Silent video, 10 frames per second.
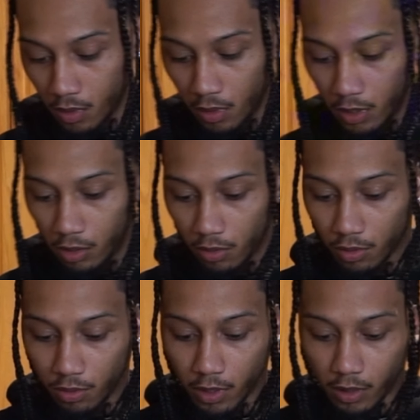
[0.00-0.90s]
Let those
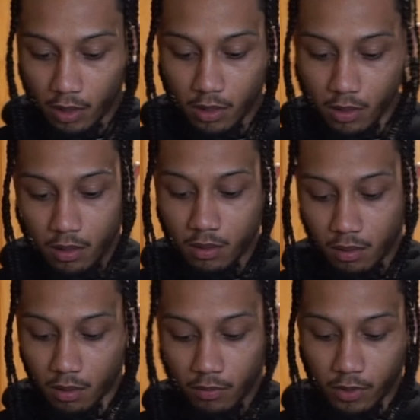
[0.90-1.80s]
do their
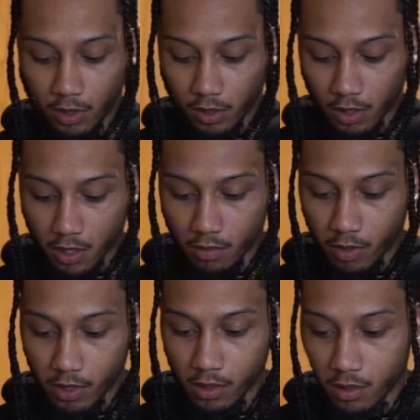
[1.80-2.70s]
thing off to the side
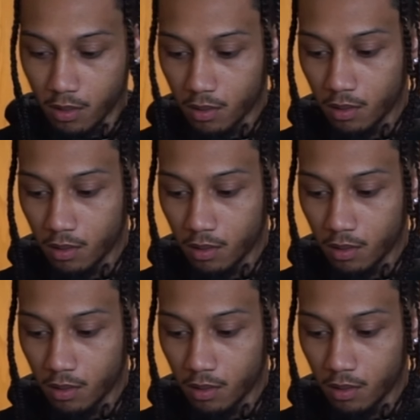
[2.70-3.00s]
right there.